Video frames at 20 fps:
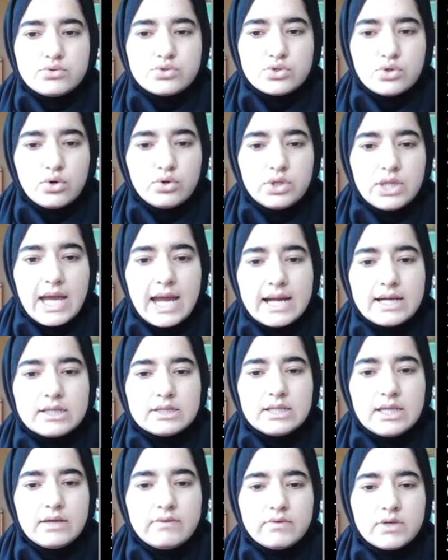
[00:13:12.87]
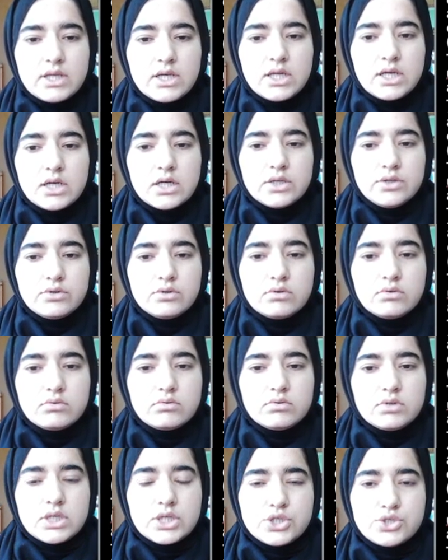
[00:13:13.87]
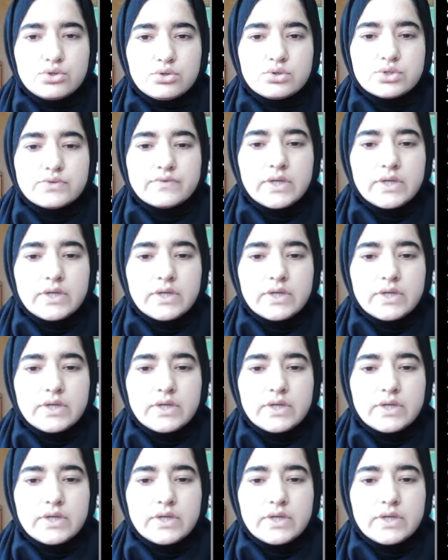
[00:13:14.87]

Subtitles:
so that they will tissues